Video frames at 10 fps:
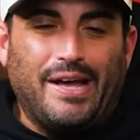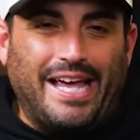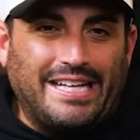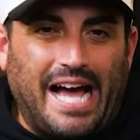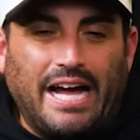
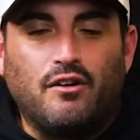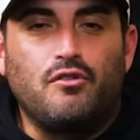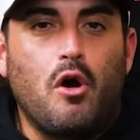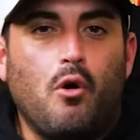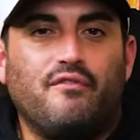don't
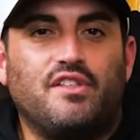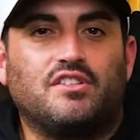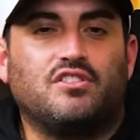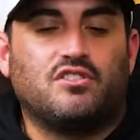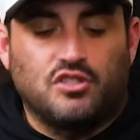know if
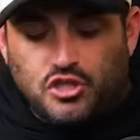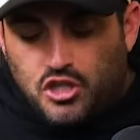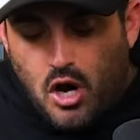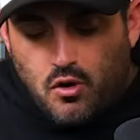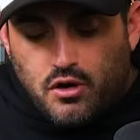this is a
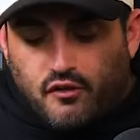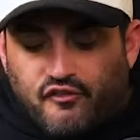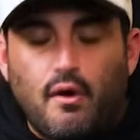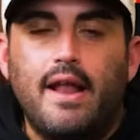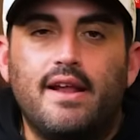joke. Your
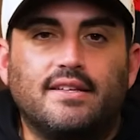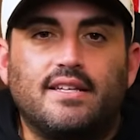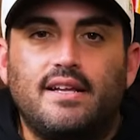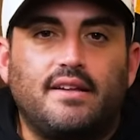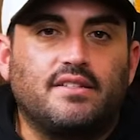friend
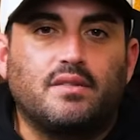isn't in a